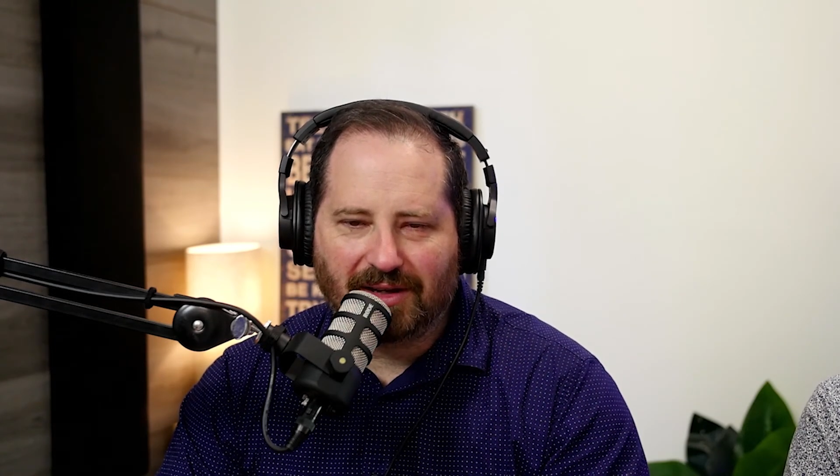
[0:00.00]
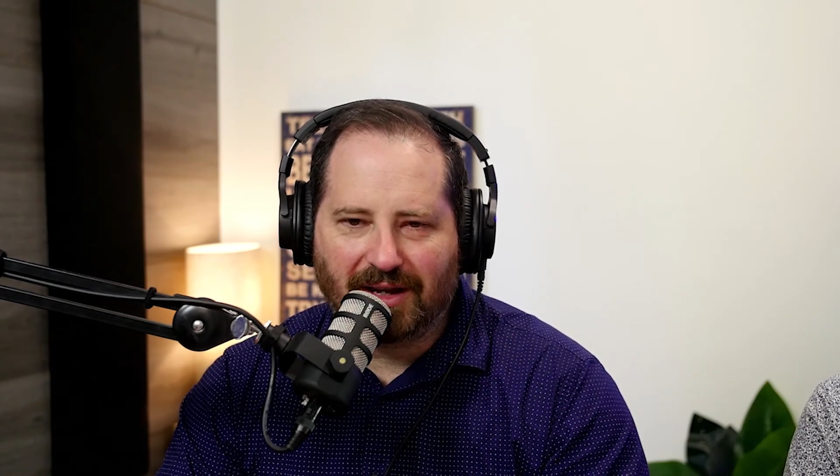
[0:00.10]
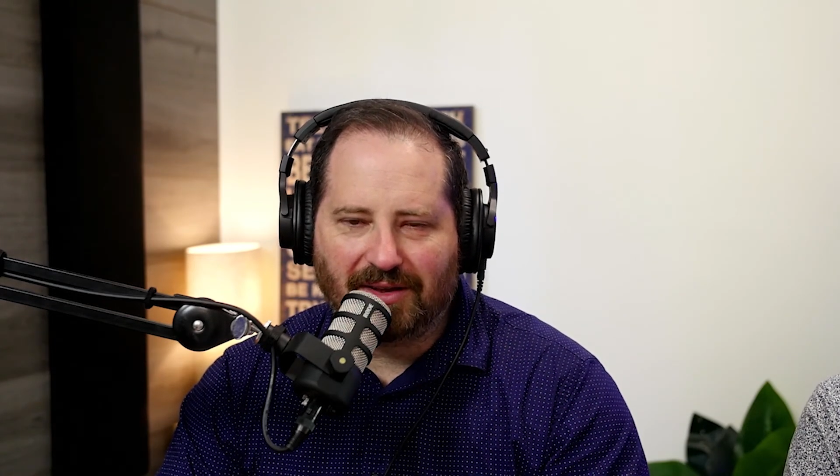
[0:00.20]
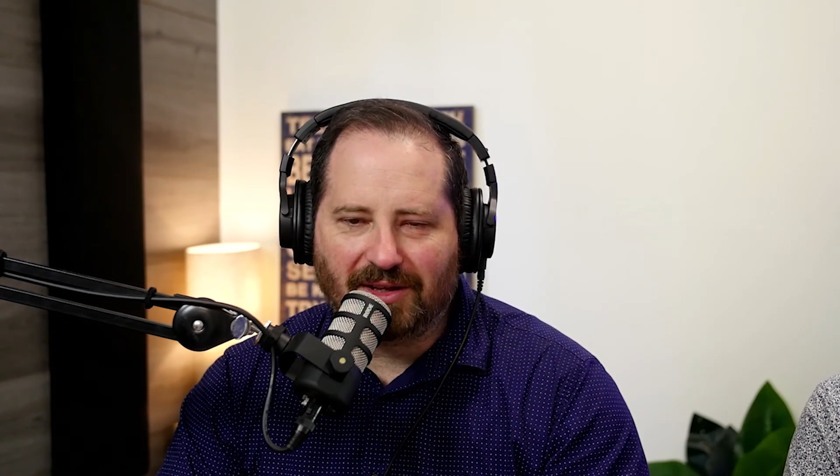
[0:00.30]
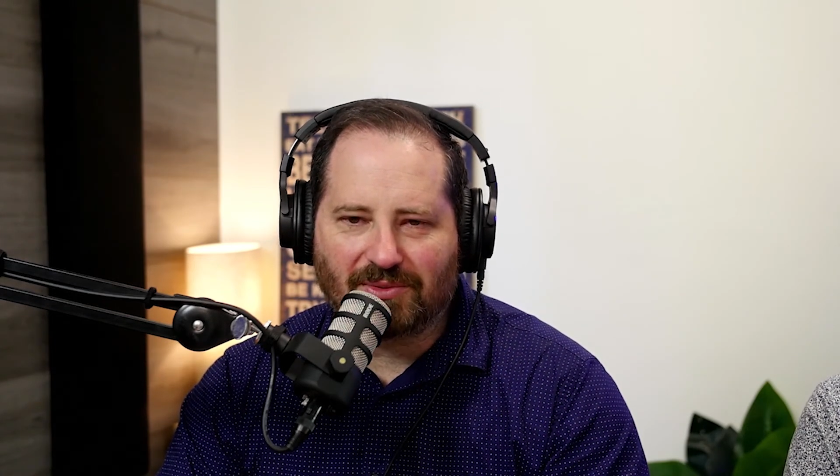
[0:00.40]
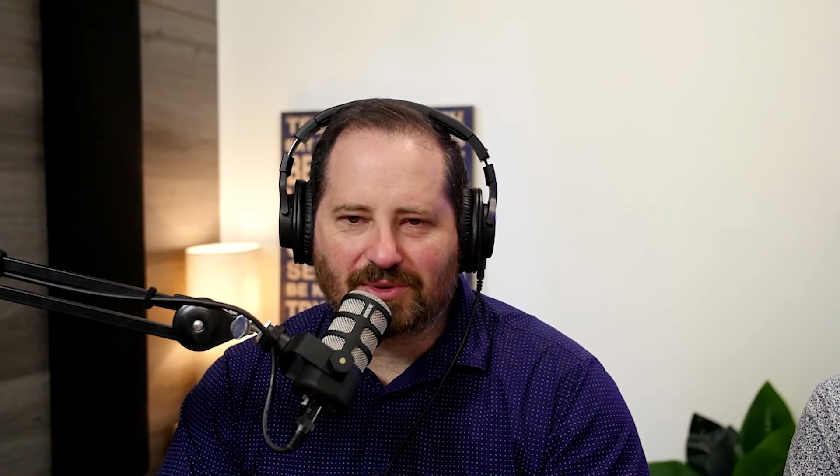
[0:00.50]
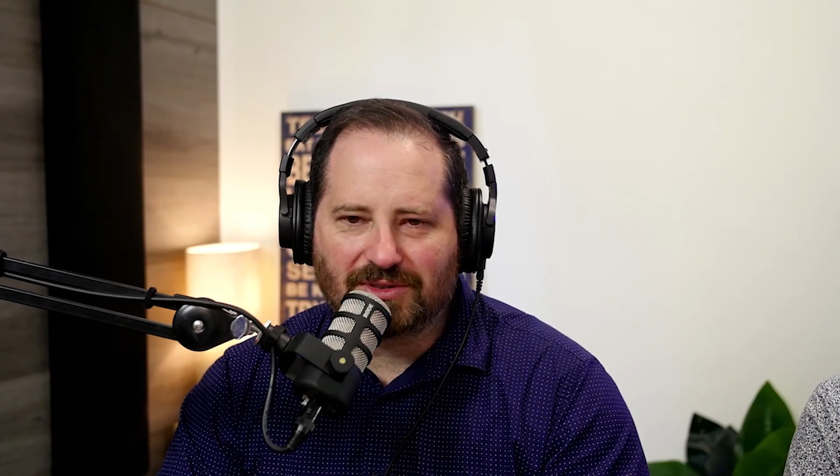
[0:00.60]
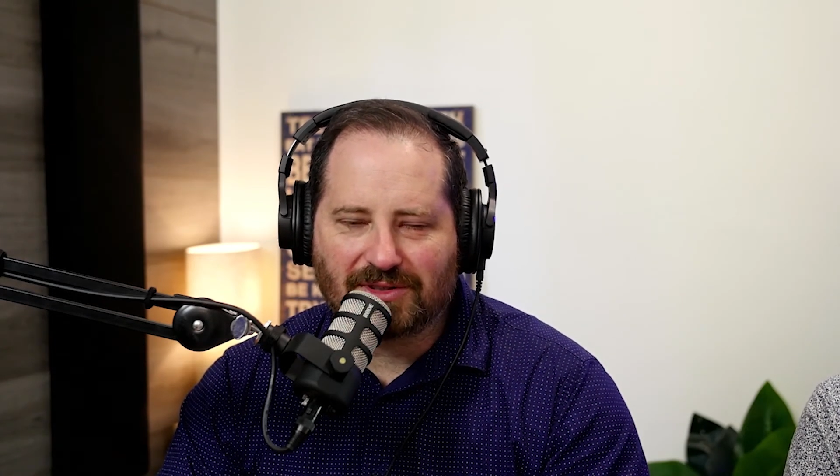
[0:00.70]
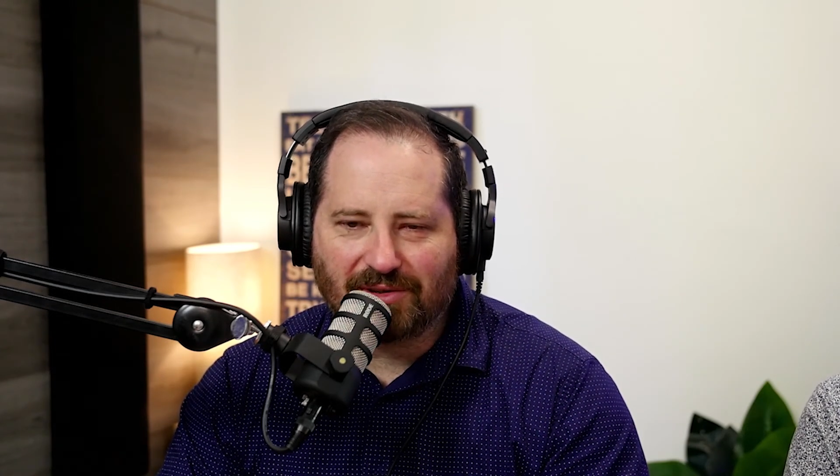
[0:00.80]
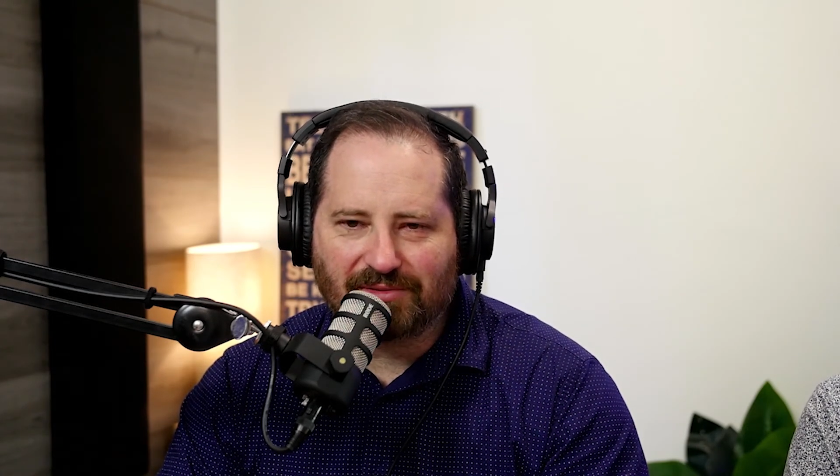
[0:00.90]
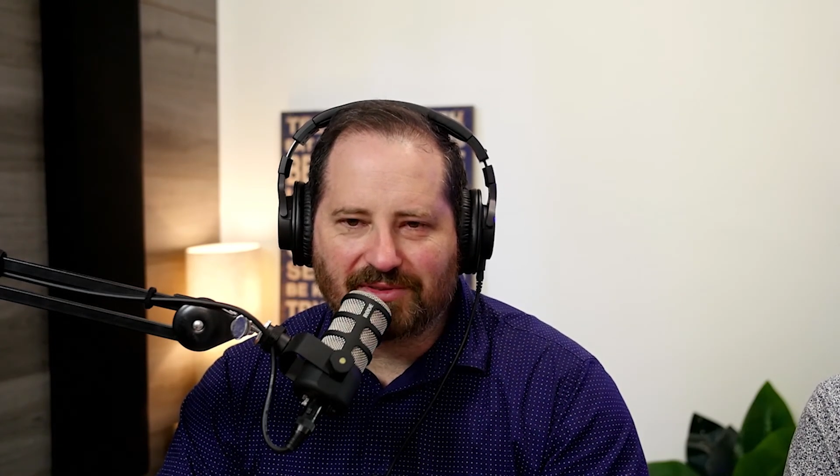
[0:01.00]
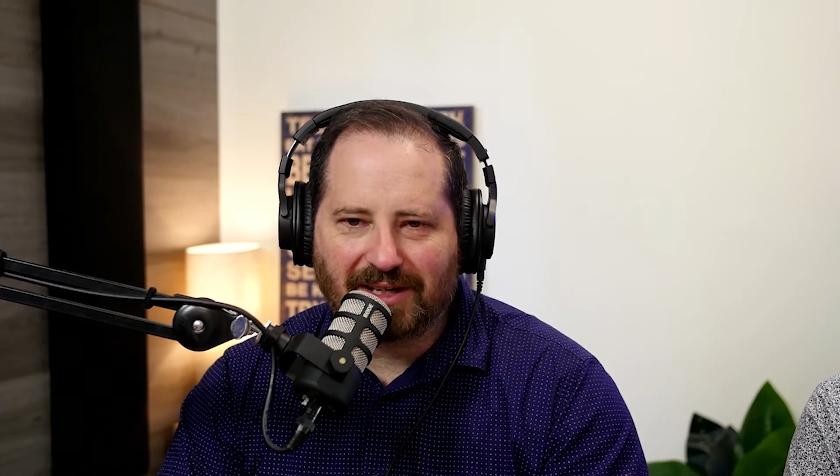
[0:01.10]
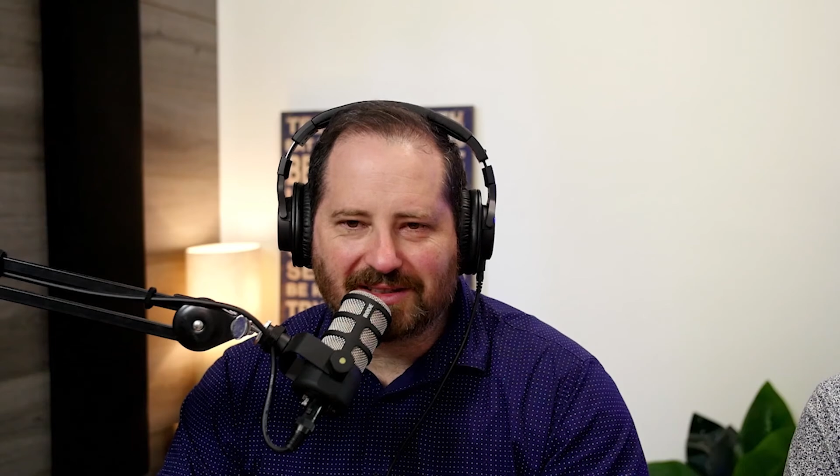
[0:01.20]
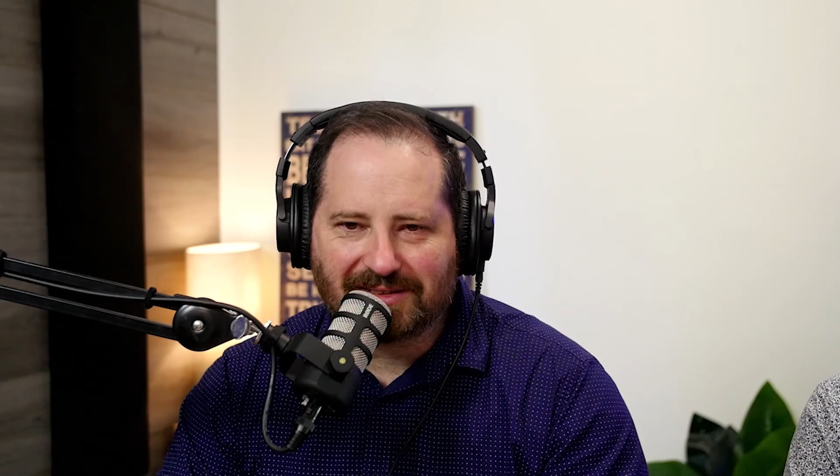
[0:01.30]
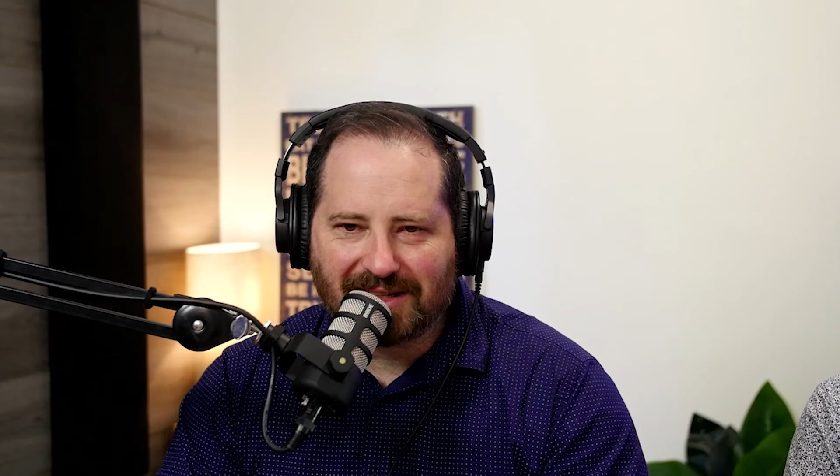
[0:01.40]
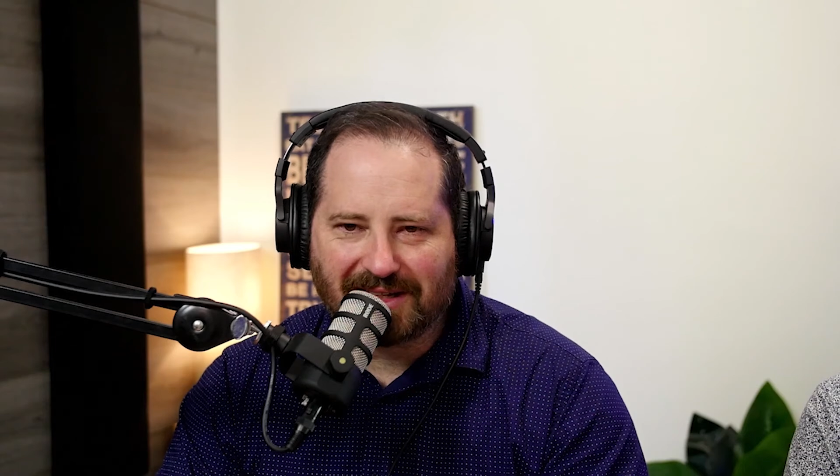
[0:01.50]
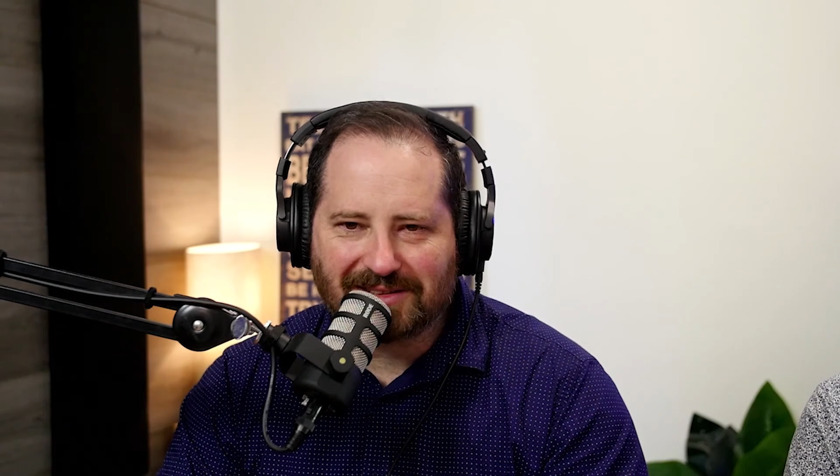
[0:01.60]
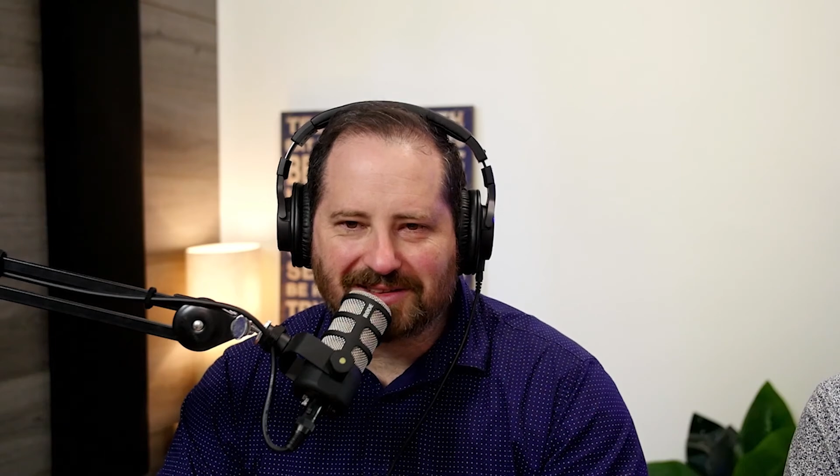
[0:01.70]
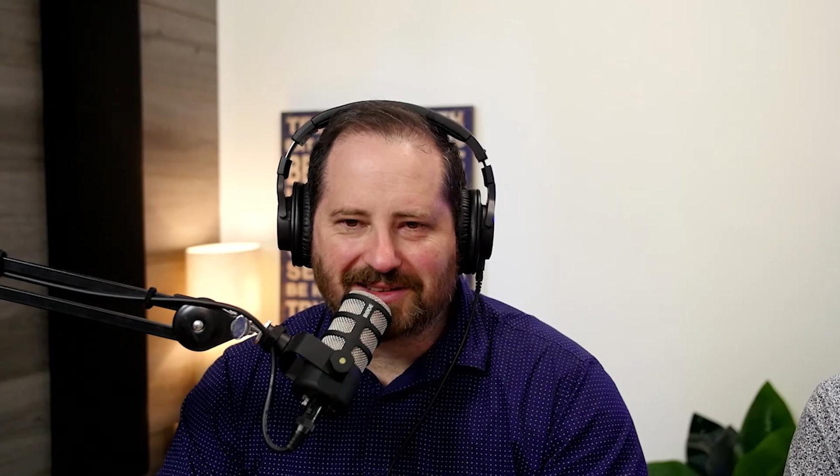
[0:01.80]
and then resolve the next action